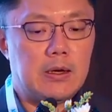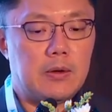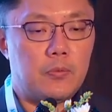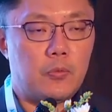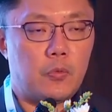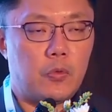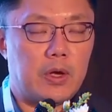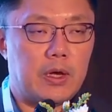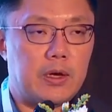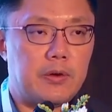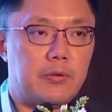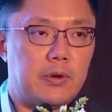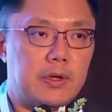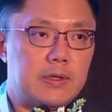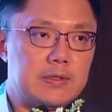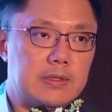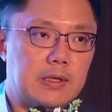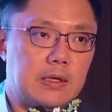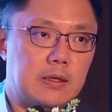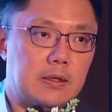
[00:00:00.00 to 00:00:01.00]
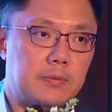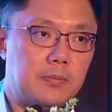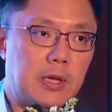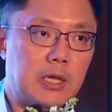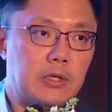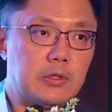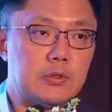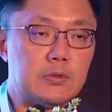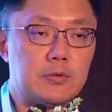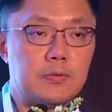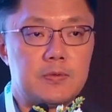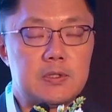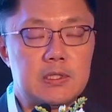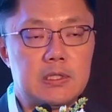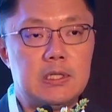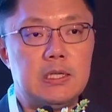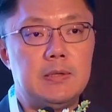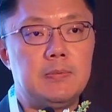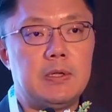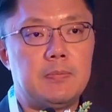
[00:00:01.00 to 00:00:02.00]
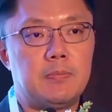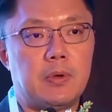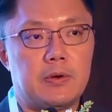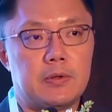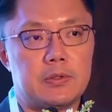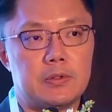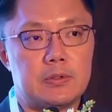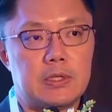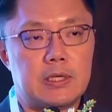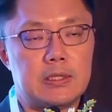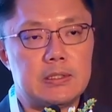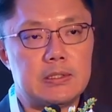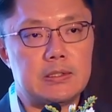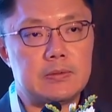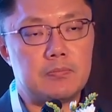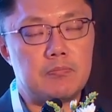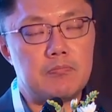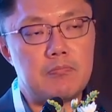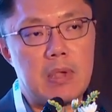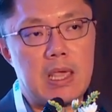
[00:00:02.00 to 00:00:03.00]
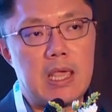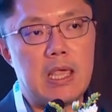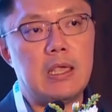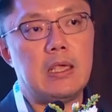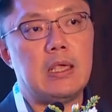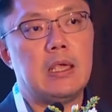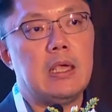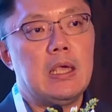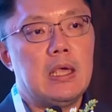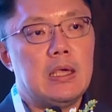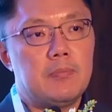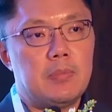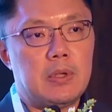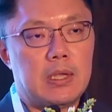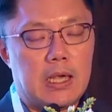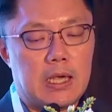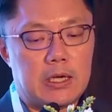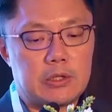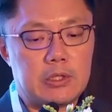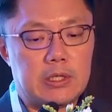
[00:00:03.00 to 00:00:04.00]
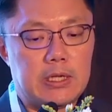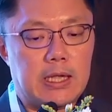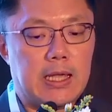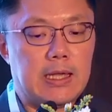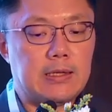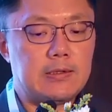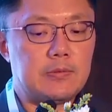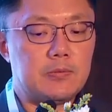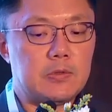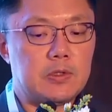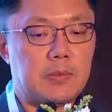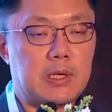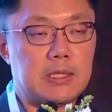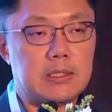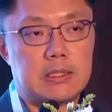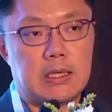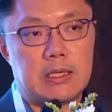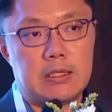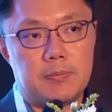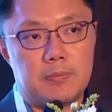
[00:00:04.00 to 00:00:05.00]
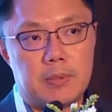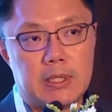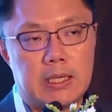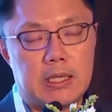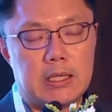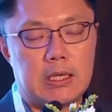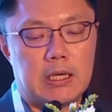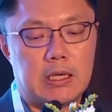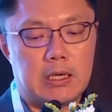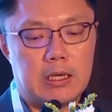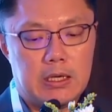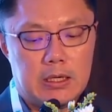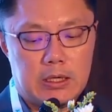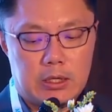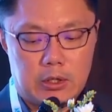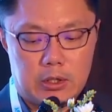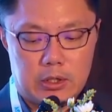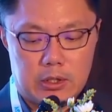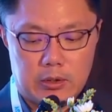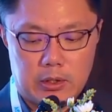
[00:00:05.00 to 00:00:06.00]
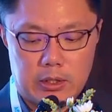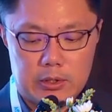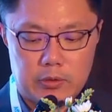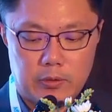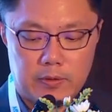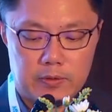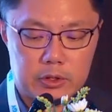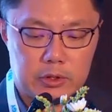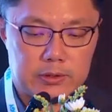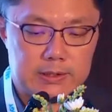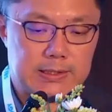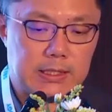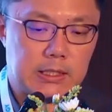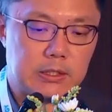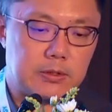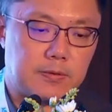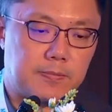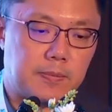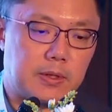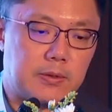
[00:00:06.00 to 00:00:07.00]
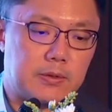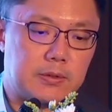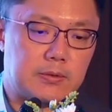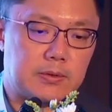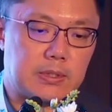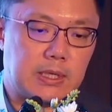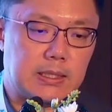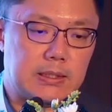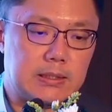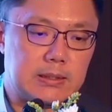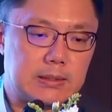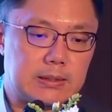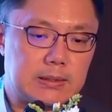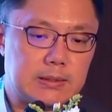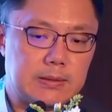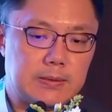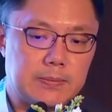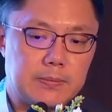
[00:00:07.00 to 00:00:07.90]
whereas patients with TB peritonitis may be actually asymptomatic in the beginning and on the onset of peritonitis.